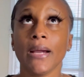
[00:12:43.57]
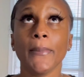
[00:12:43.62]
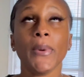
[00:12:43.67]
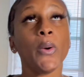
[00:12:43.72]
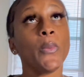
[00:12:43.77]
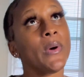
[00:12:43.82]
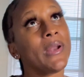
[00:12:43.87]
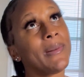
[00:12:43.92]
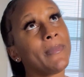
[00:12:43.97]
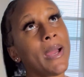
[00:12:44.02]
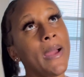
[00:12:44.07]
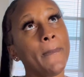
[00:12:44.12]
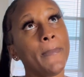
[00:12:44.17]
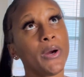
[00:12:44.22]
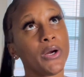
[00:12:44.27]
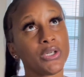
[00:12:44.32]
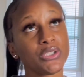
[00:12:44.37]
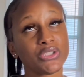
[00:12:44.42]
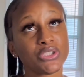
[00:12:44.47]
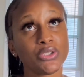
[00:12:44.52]
But one of my
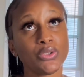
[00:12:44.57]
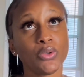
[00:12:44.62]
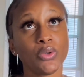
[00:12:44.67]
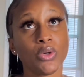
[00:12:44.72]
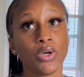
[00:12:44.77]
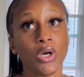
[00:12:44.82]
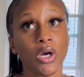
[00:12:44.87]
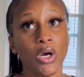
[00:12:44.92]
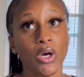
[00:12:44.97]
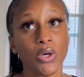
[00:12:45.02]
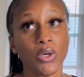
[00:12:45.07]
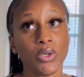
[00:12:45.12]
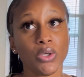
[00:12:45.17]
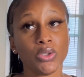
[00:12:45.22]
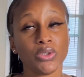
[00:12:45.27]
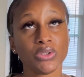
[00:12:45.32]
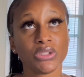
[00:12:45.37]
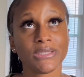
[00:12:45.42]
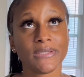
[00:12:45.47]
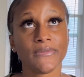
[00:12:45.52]
personal
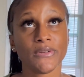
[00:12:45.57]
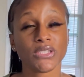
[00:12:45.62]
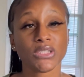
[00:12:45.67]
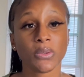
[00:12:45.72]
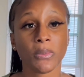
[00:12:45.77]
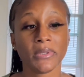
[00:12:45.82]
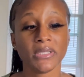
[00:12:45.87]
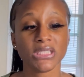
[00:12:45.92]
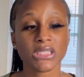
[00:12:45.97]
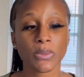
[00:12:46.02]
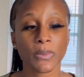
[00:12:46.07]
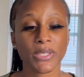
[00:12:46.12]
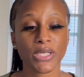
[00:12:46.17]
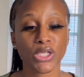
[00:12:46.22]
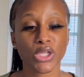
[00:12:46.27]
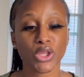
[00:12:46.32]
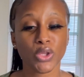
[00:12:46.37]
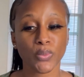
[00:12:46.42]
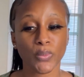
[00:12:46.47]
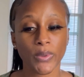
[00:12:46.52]
goals for twenty
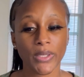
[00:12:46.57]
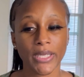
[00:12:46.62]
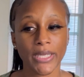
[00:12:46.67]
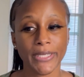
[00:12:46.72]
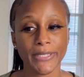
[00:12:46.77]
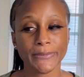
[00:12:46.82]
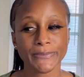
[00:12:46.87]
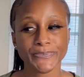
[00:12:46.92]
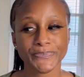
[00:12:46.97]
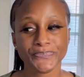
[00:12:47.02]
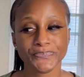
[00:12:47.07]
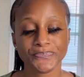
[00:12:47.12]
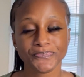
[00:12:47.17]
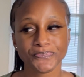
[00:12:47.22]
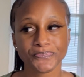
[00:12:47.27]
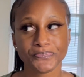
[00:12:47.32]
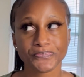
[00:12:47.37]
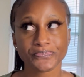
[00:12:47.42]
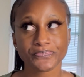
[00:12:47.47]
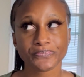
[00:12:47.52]
twenty-three
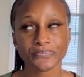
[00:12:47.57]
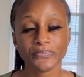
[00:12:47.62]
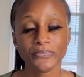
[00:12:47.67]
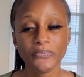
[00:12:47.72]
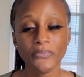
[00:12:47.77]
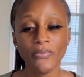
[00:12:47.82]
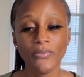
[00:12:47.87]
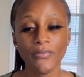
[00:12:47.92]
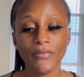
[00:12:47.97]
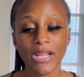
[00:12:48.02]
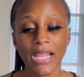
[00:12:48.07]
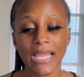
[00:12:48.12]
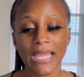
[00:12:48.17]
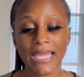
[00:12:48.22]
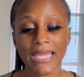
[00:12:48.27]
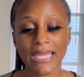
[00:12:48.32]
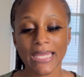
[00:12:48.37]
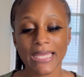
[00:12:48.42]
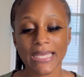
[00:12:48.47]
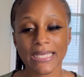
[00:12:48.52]

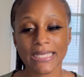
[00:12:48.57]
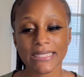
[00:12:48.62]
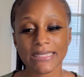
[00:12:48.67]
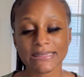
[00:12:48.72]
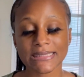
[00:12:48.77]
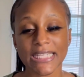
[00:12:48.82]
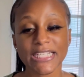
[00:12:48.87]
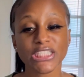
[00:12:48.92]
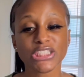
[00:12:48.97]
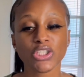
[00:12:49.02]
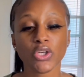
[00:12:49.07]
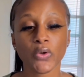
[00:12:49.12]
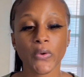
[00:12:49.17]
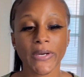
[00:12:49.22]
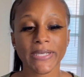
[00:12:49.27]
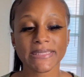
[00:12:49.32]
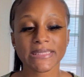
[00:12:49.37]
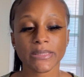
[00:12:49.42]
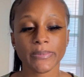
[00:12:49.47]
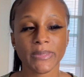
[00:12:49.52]
is, and it's so
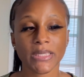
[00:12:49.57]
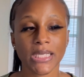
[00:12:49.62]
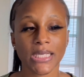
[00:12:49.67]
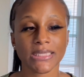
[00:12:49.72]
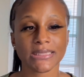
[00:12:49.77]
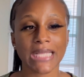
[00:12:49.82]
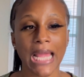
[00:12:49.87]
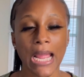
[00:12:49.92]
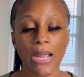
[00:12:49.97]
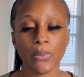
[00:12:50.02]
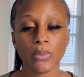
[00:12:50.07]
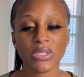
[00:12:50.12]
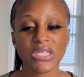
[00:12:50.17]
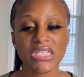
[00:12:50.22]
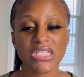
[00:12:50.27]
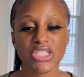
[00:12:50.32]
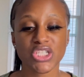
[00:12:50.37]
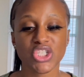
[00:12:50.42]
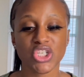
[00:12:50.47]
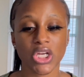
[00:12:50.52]
crazy because I
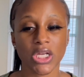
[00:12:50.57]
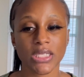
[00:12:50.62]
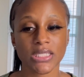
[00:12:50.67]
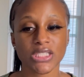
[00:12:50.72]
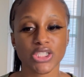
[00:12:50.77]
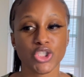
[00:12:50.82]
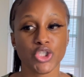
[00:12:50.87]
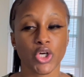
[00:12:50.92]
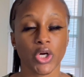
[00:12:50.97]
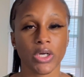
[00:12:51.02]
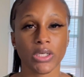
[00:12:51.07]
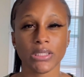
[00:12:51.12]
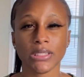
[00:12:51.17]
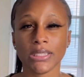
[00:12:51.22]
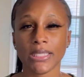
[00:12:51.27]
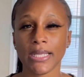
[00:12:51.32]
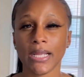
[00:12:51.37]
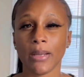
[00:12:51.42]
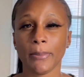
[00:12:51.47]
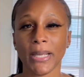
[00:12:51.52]
was just
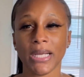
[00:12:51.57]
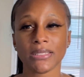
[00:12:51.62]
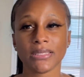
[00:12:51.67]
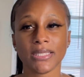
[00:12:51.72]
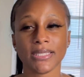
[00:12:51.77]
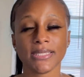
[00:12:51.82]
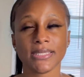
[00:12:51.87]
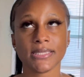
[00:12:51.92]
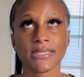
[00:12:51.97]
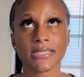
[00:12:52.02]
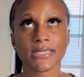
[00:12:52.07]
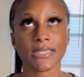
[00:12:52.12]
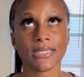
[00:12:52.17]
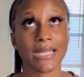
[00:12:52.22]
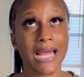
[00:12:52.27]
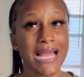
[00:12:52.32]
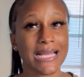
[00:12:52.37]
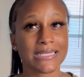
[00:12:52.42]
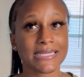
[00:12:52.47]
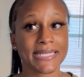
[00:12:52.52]
journaling about this
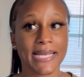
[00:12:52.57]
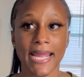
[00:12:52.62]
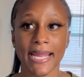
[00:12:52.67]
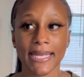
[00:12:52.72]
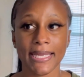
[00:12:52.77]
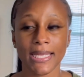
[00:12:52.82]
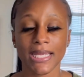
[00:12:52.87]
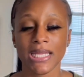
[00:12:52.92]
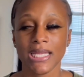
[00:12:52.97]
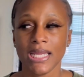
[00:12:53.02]
last night,